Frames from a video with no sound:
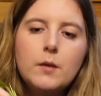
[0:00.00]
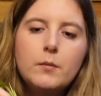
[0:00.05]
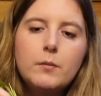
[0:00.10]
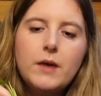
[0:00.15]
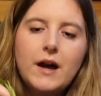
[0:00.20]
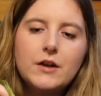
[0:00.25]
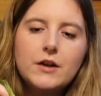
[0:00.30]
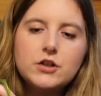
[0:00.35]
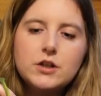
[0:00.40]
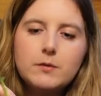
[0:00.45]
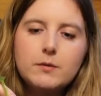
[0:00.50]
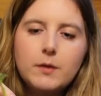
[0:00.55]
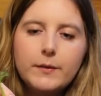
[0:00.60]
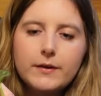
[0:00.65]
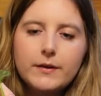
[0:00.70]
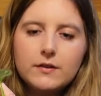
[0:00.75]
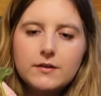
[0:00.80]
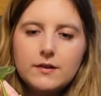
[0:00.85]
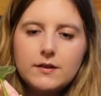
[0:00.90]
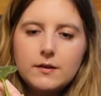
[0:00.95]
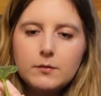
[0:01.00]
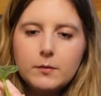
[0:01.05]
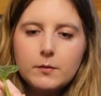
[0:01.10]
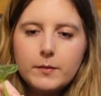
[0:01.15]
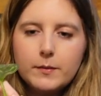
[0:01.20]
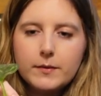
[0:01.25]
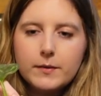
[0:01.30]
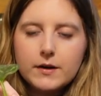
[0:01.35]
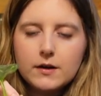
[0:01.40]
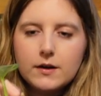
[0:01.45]
But actually you might be able to see them a
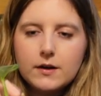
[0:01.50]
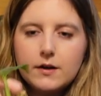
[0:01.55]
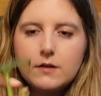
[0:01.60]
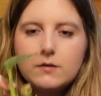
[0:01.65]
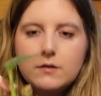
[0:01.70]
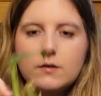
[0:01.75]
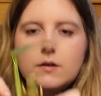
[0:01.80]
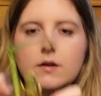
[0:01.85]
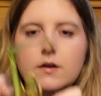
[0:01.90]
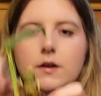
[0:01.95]
bit better now.